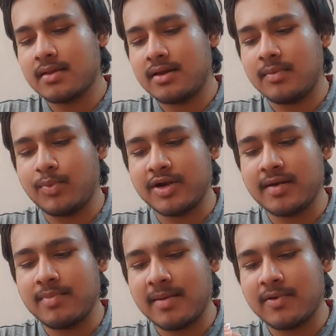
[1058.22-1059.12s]
you put it
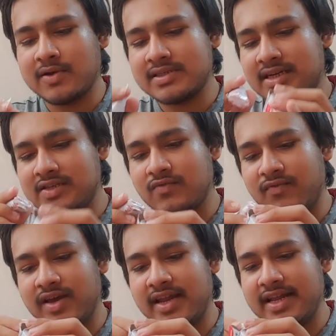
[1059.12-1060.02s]
back, because it is
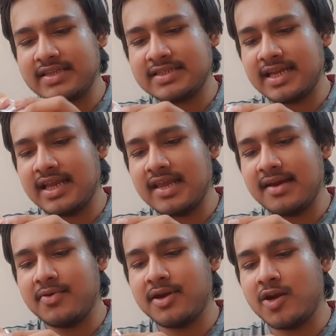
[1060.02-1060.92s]
very sticky and
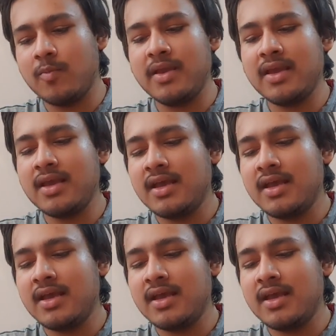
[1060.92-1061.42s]
you need to be